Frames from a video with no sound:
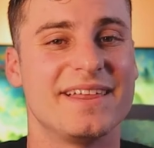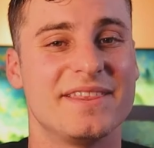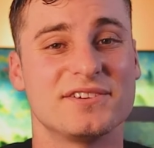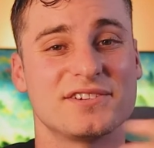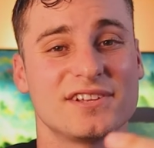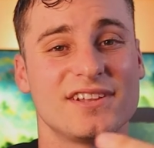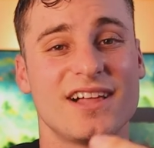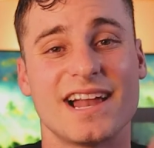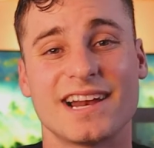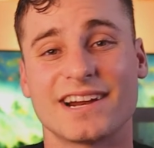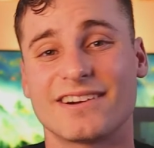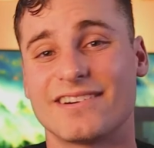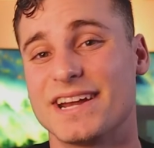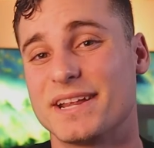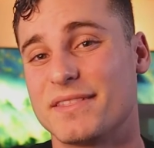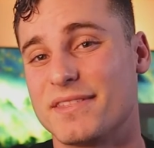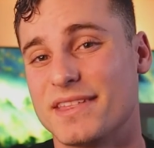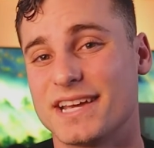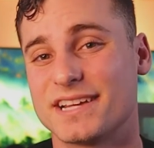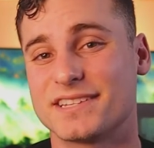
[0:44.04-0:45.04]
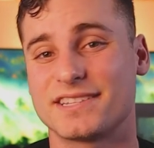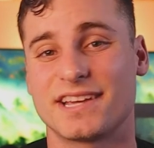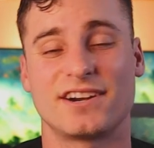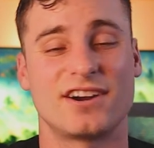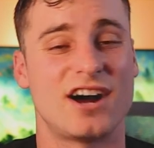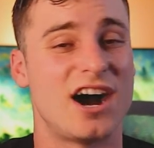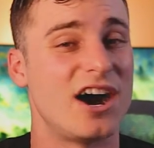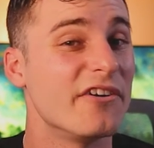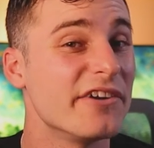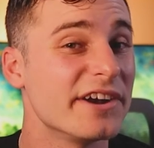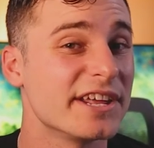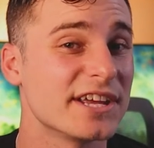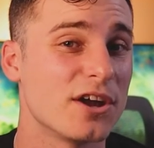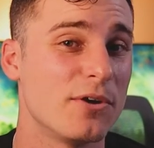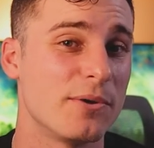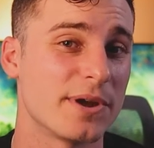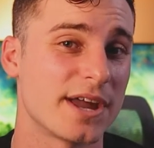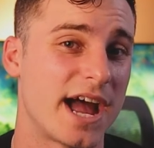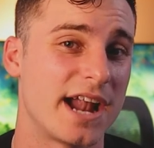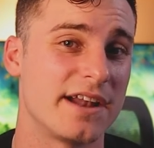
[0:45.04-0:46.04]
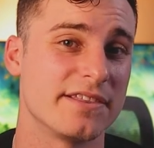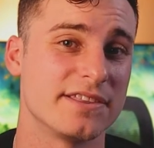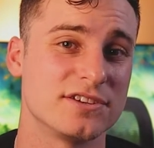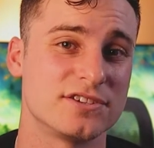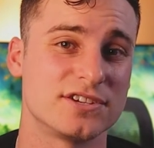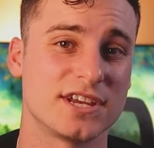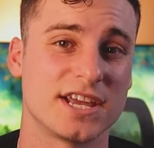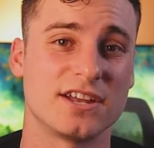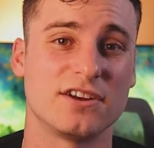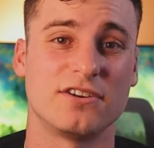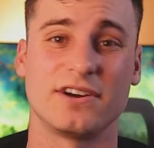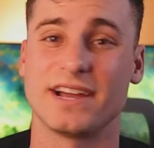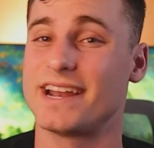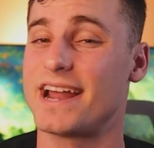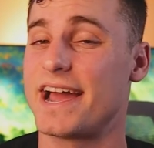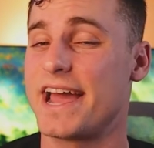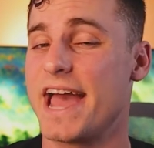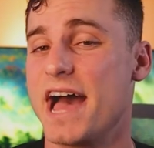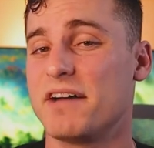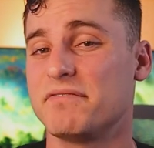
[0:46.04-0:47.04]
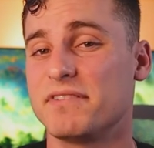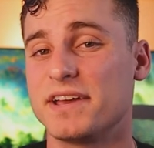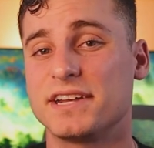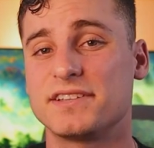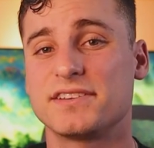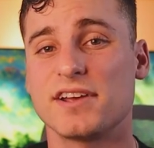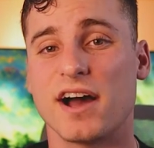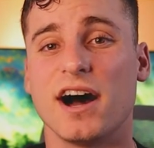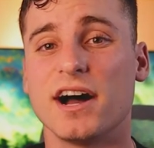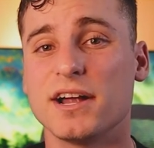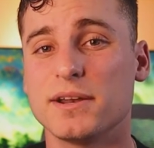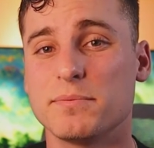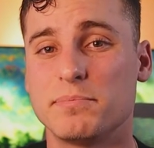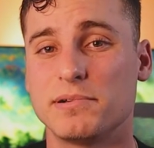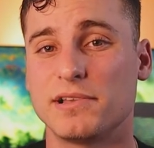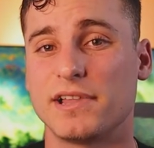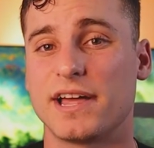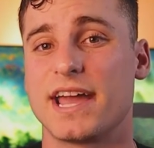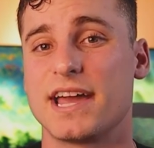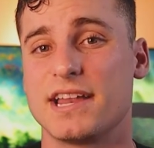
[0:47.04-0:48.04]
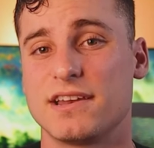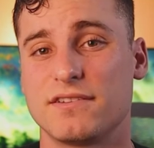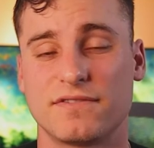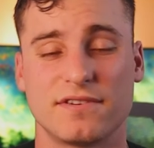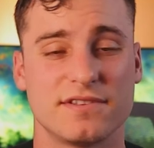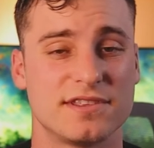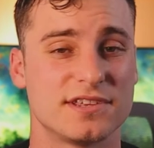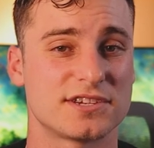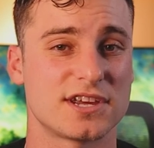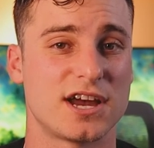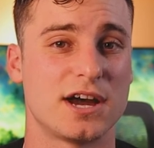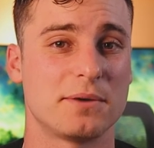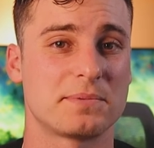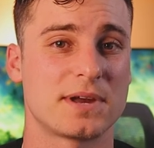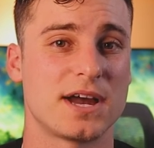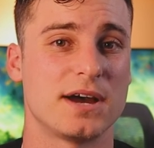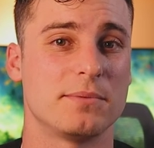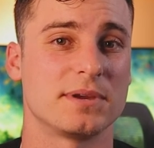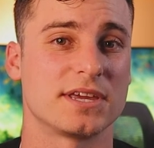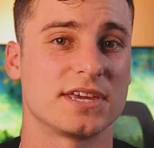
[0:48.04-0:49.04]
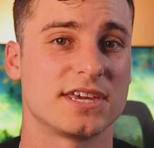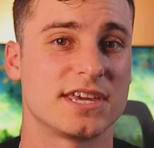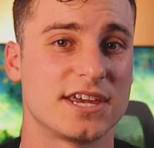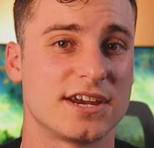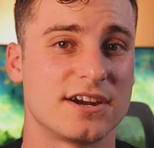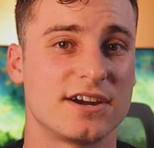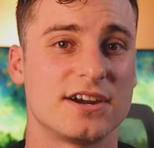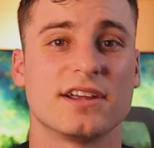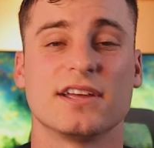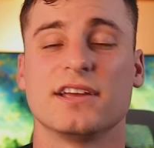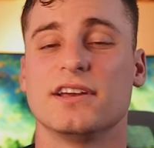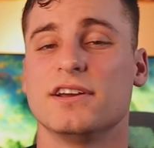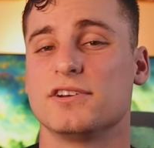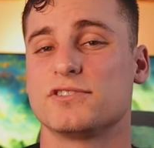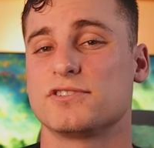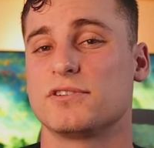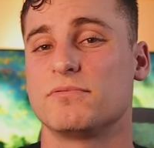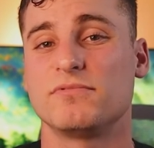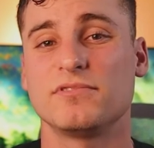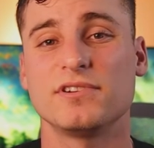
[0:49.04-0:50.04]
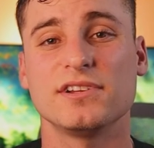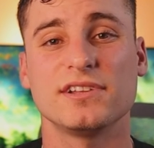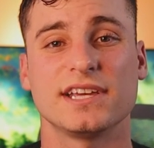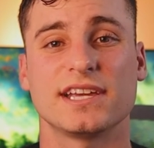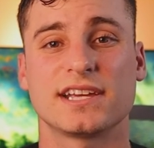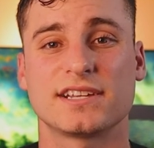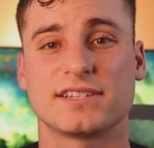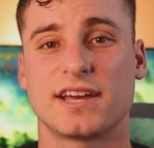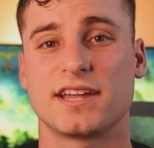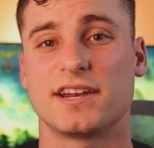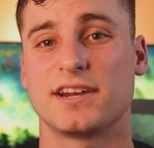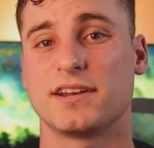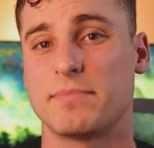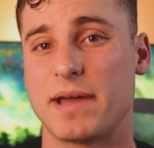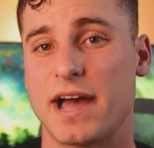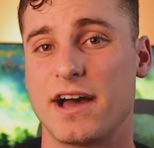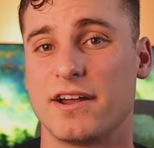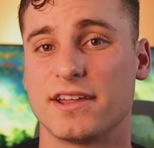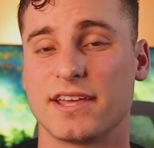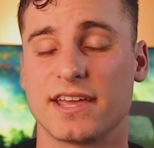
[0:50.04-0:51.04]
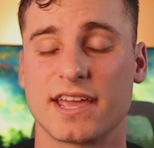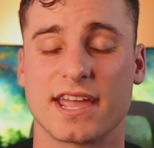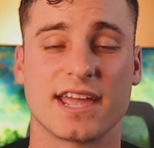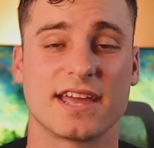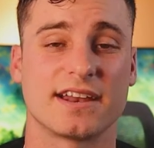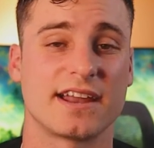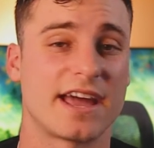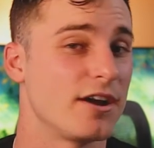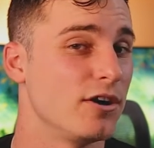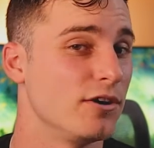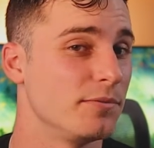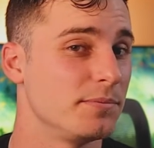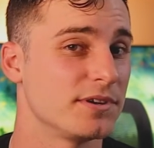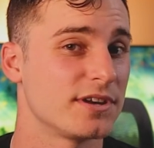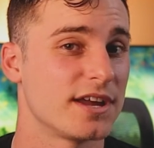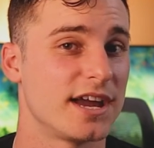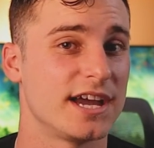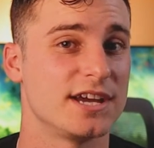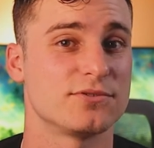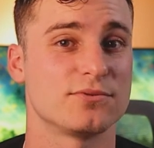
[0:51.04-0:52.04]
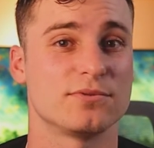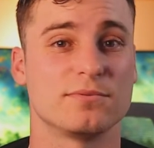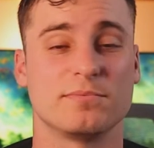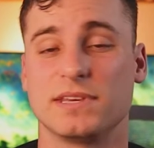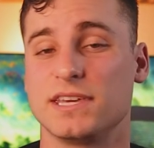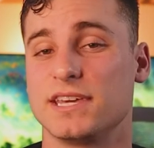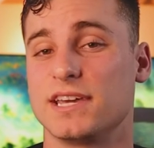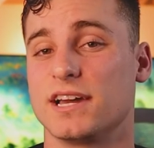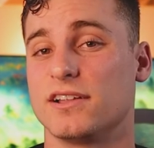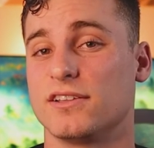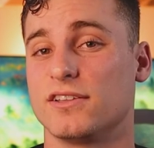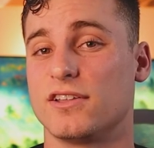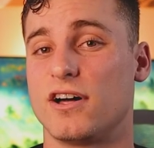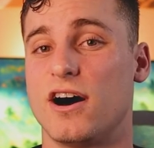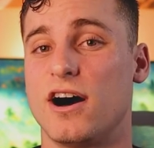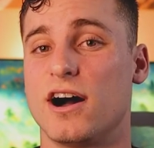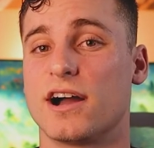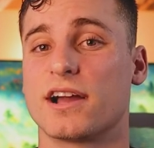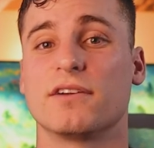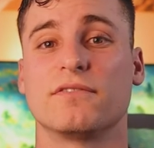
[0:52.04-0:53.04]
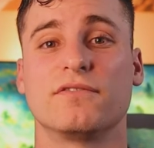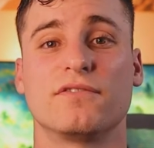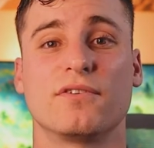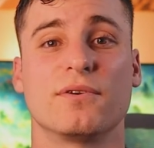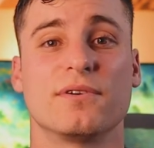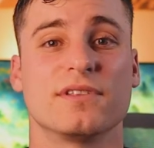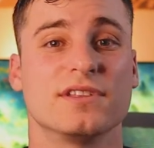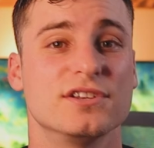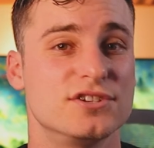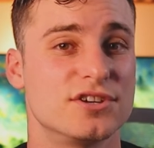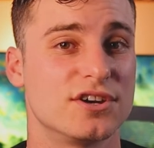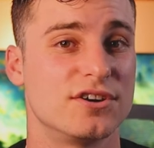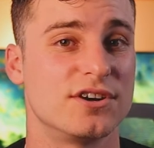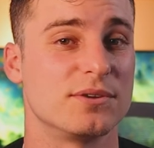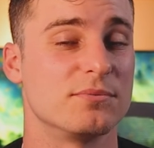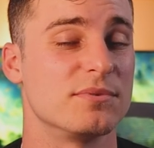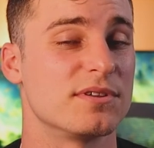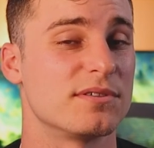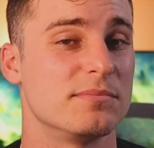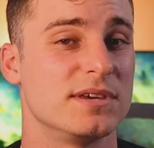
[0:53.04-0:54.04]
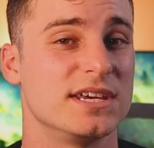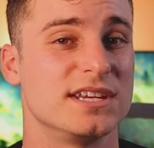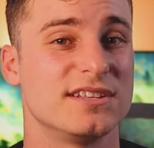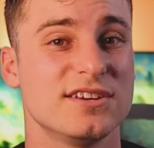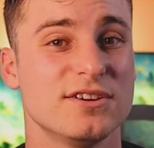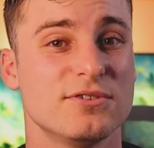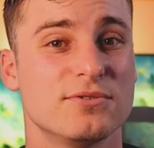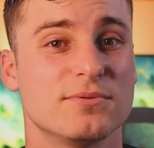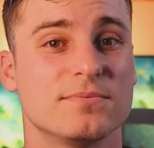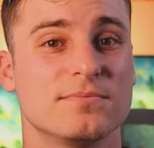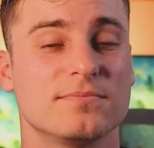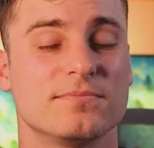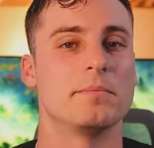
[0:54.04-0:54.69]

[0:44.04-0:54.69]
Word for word: There's a lot of great things that are already going on in this channel and I have a ton planned for this upcoming year. So I'm really excited about it and I hope you guys will be along for the journey with me too.